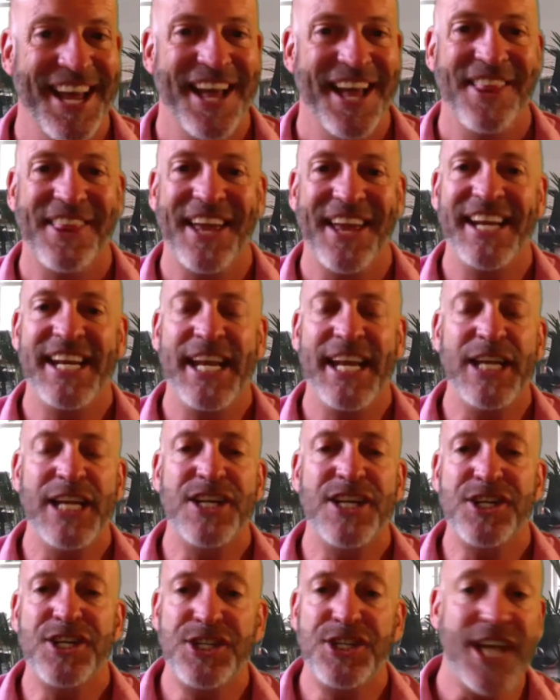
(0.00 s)
They need
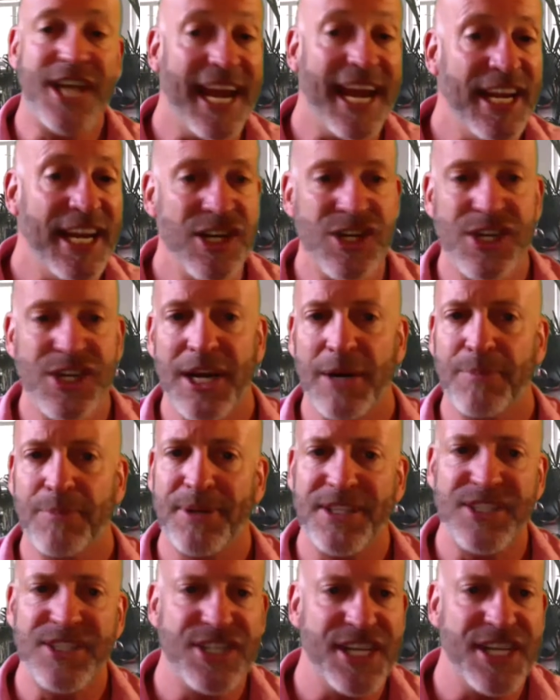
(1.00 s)
to change their
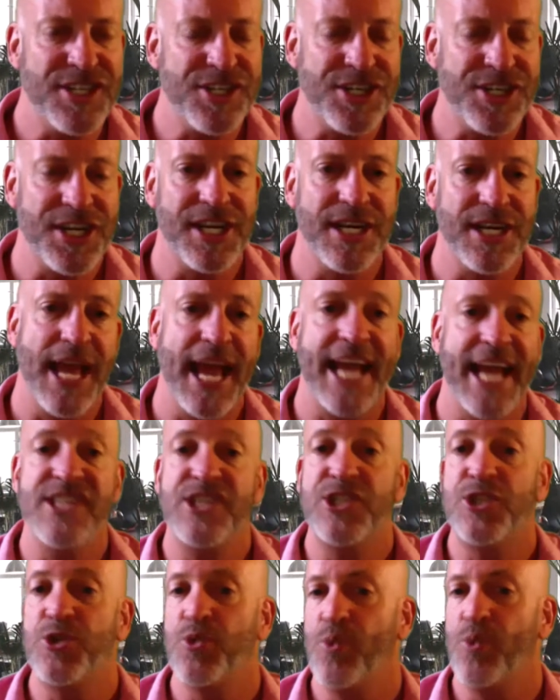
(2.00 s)
position and
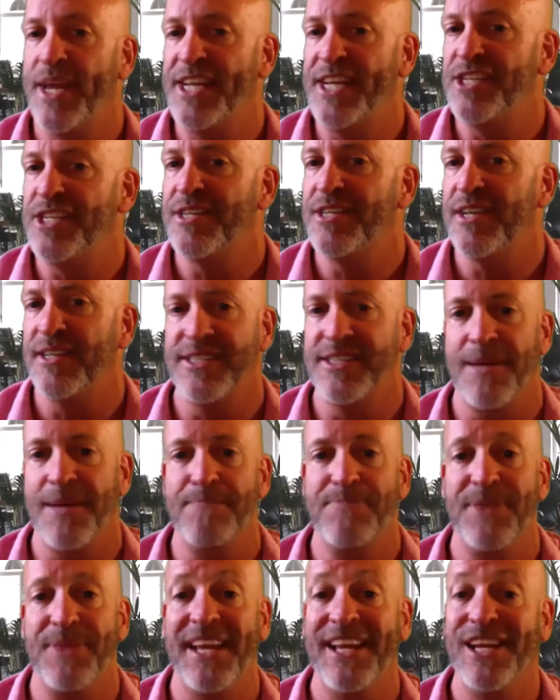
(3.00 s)
switch to
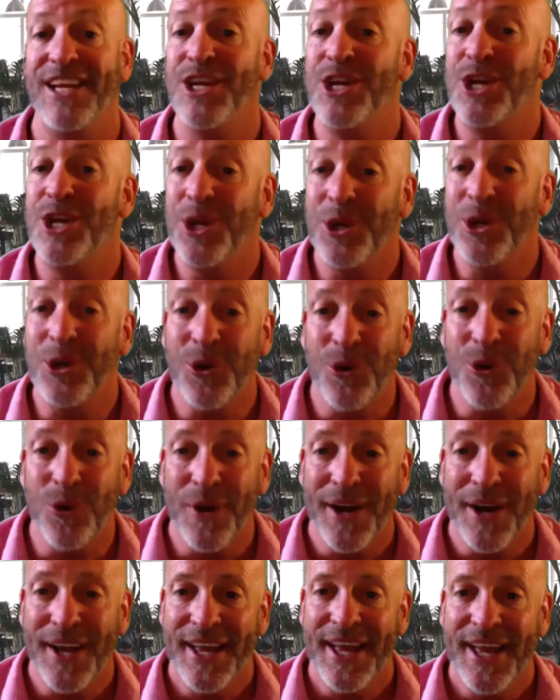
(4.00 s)
something
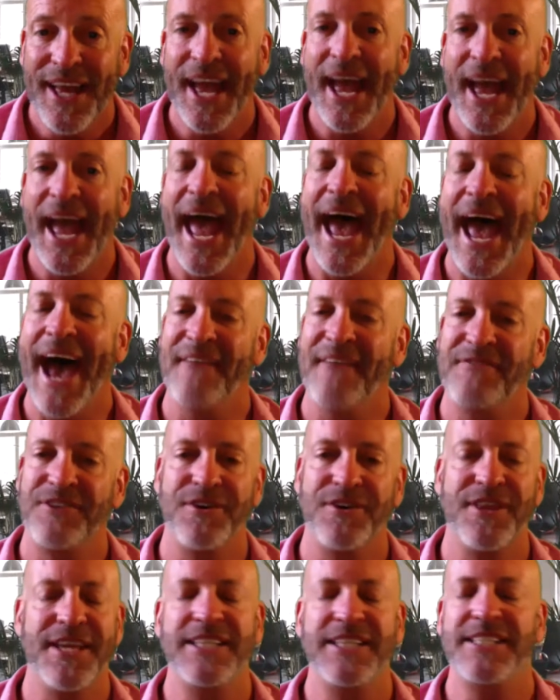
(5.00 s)
new
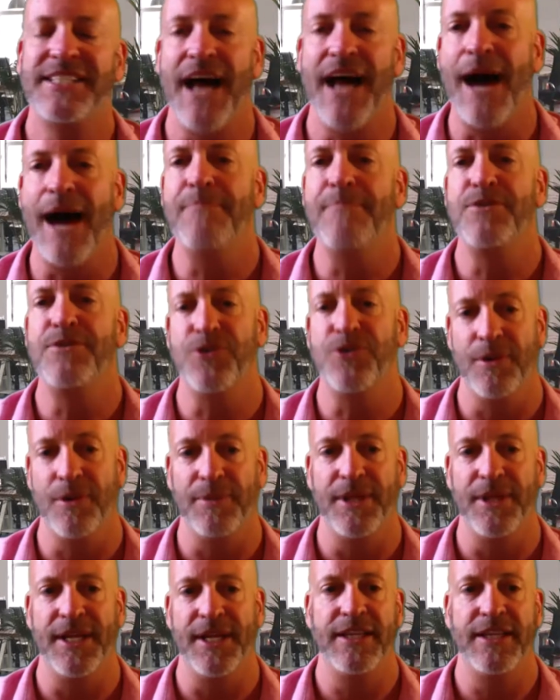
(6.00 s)
after they stop
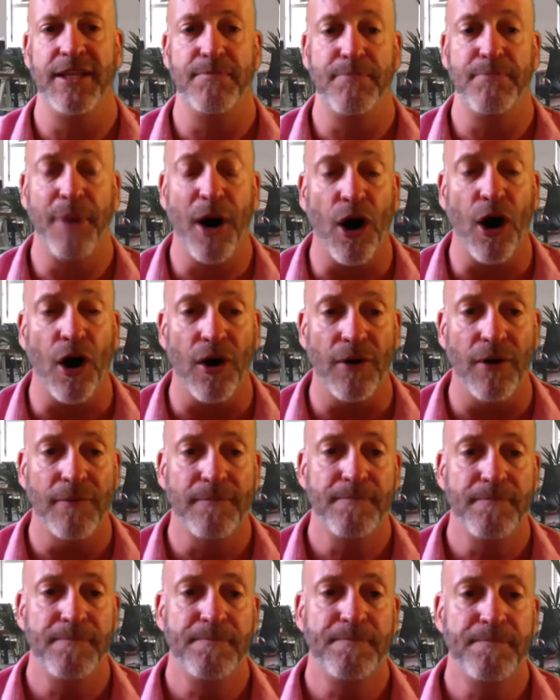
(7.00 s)
dribbling the ball.
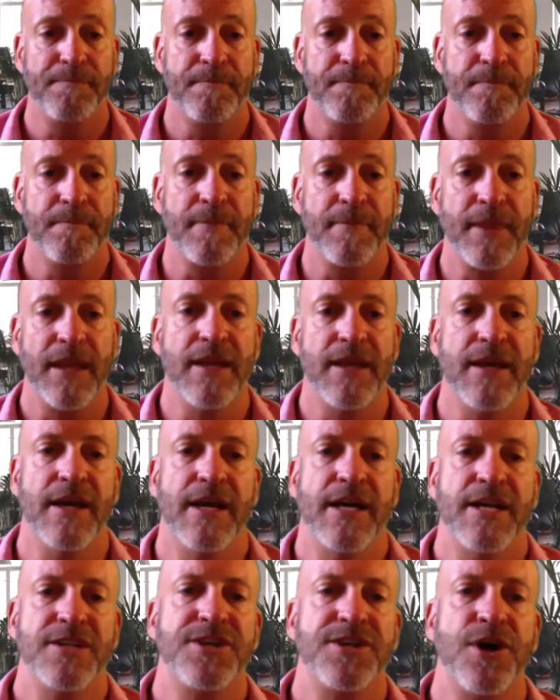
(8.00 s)

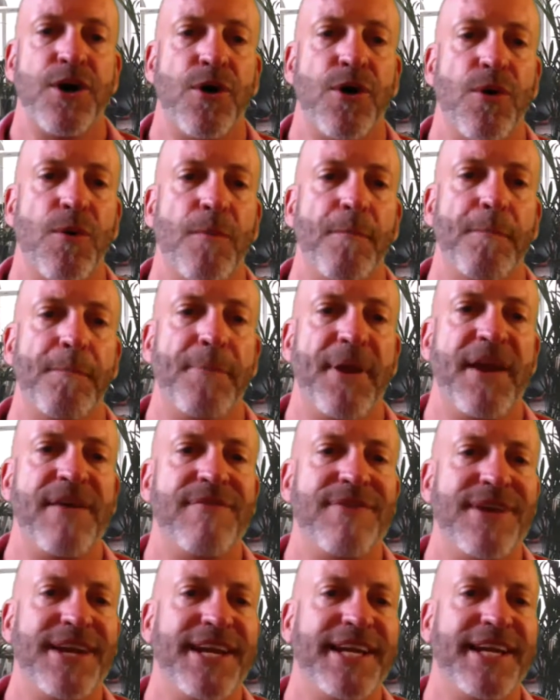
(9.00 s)
So,
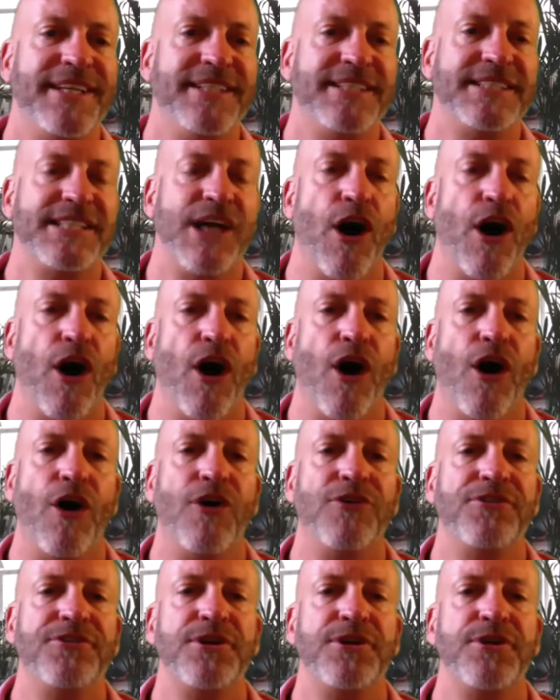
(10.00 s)
pivoting's
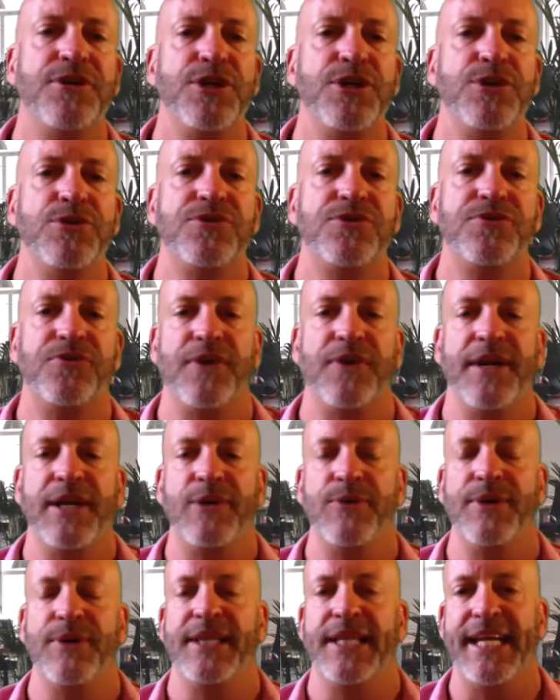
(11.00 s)
also used
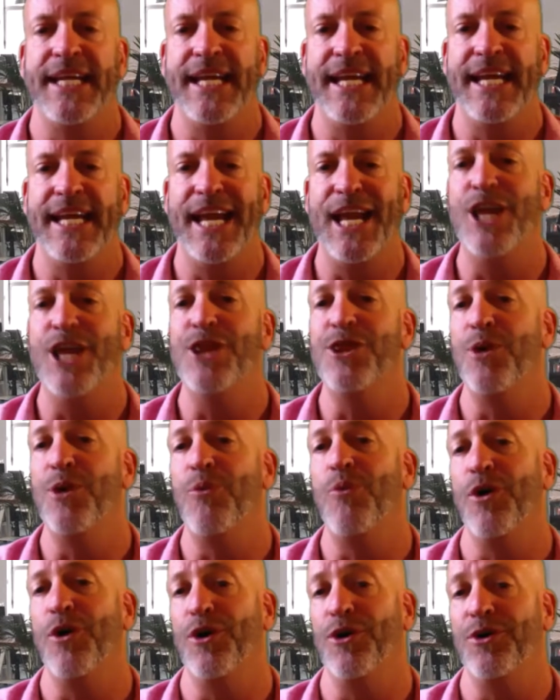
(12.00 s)
frequently in the
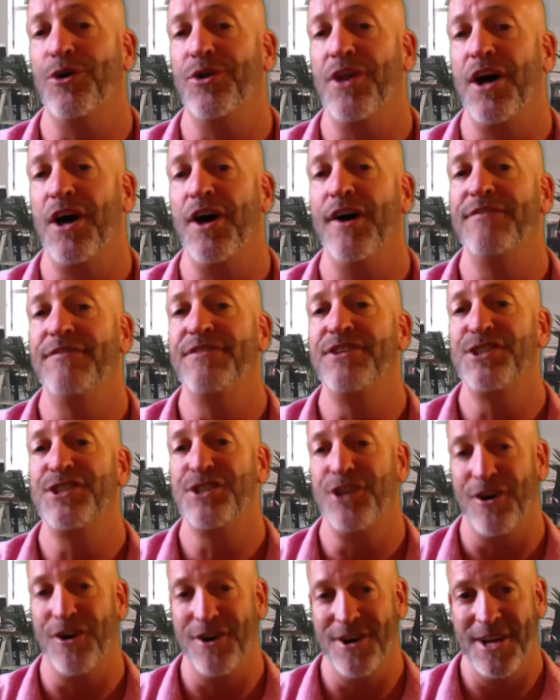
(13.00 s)
world of
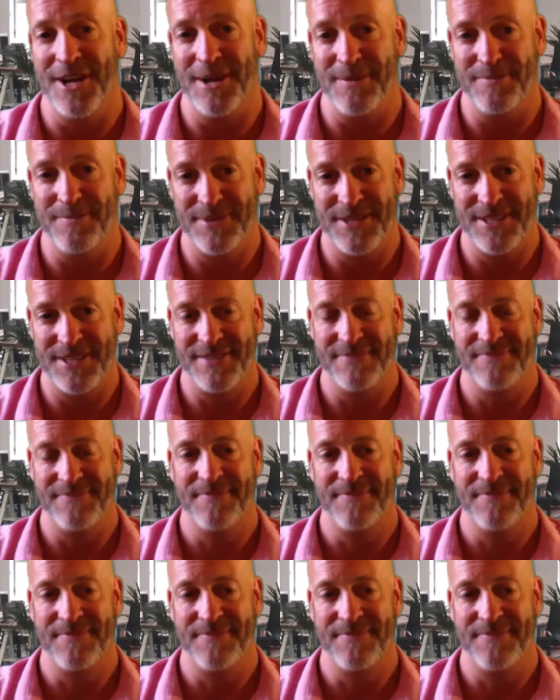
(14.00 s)
startups.